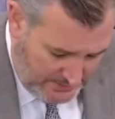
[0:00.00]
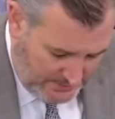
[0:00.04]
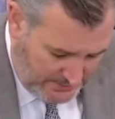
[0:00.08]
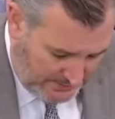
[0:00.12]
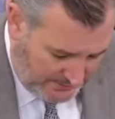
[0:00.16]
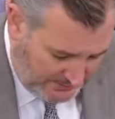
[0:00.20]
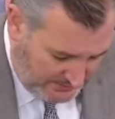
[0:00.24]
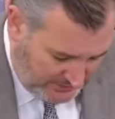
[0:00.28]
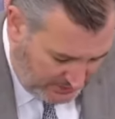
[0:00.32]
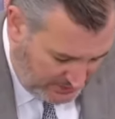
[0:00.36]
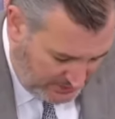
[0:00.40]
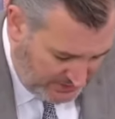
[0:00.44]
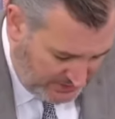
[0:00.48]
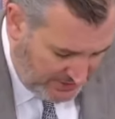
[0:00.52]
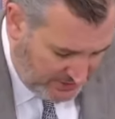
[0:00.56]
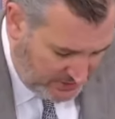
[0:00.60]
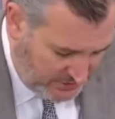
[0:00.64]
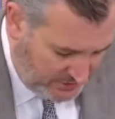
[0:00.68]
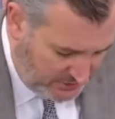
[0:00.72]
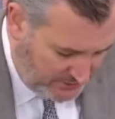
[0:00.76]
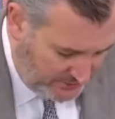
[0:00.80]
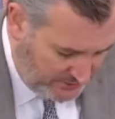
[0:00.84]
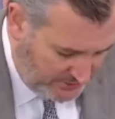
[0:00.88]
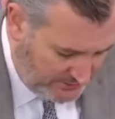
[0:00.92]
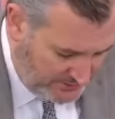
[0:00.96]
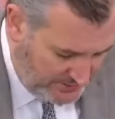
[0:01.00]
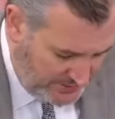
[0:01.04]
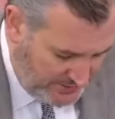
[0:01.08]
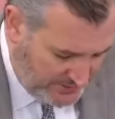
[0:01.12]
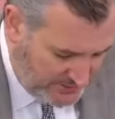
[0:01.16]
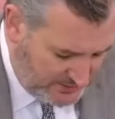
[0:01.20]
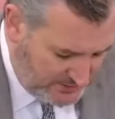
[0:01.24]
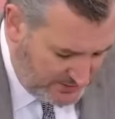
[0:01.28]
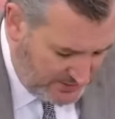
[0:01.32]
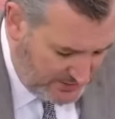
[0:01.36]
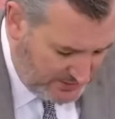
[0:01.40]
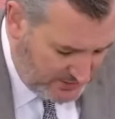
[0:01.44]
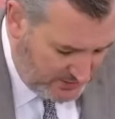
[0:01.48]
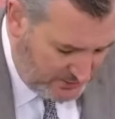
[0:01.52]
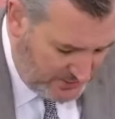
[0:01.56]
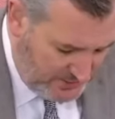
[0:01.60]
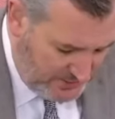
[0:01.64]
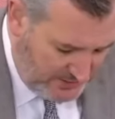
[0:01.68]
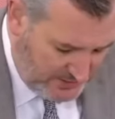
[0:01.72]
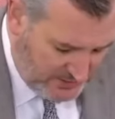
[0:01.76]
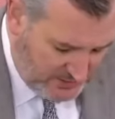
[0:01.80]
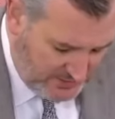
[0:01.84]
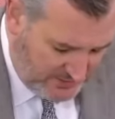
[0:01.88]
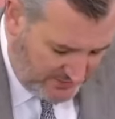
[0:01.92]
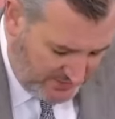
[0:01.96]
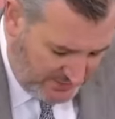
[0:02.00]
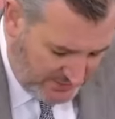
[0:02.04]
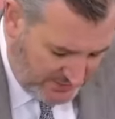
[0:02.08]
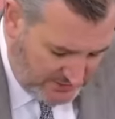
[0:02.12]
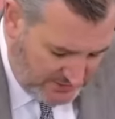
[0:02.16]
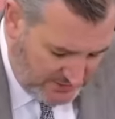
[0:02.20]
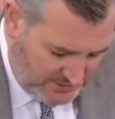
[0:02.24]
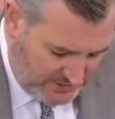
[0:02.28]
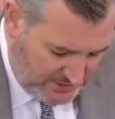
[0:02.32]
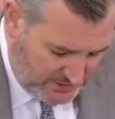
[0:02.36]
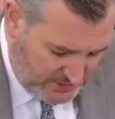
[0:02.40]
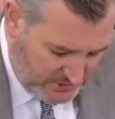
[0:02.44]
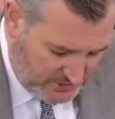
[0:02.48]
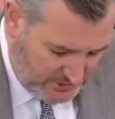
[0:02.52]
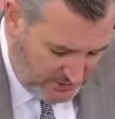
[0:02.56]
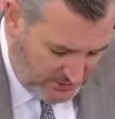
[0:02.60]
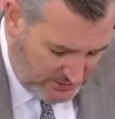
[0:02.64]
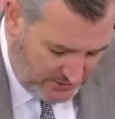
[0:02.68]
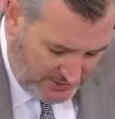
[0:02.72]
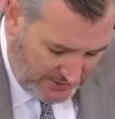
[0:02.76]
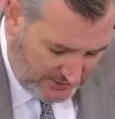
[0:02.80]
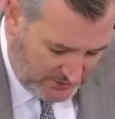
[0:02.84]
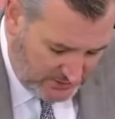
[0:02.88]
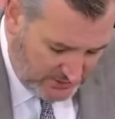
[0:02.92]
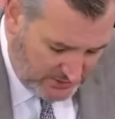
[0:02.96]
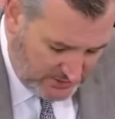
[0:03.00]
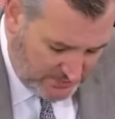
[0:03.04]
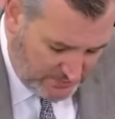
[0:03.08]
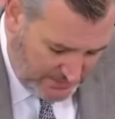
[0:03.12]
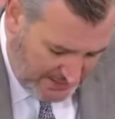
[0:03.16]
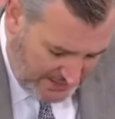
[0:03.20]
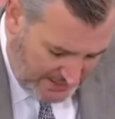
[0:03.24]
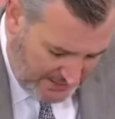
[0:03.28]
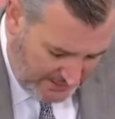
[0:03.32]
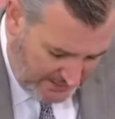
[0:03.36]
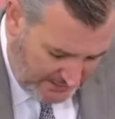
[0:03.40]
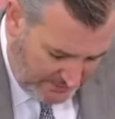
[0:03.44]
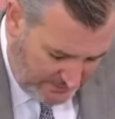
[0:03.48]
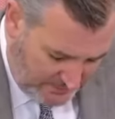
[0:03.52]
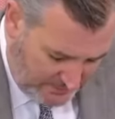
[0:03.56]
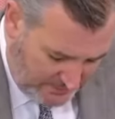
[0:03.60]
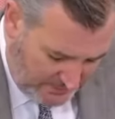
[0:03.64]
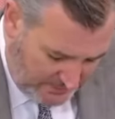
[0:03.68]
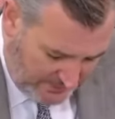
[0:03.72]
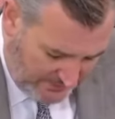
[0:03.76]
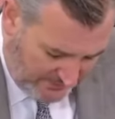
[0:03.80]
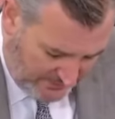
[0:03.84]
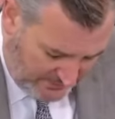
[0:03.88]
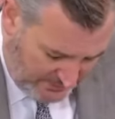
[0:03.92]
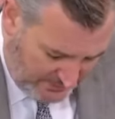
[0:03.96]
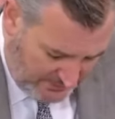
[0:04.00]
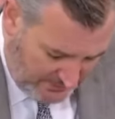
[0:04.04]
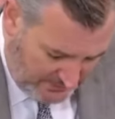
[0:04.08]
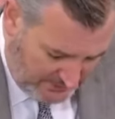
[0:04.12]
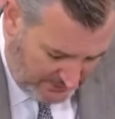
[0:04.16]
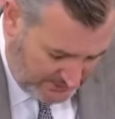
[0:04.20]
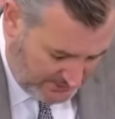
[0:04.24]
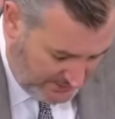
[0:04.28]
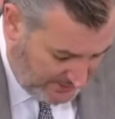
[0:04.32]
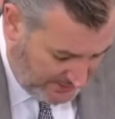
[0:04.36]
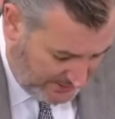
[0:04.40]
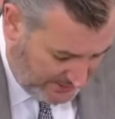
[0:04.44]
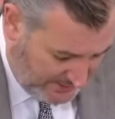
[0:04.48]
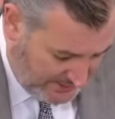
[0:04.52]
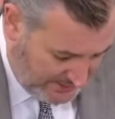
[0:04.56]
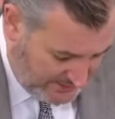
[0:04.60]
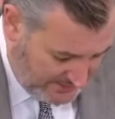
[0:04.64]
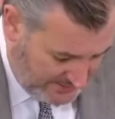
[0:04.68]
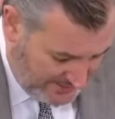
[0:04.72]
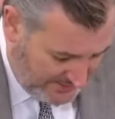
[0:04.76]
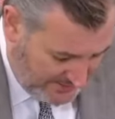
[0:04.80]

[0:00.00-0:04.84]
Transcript: It is essential that the NTSB's investigation get to the bottom of this and, and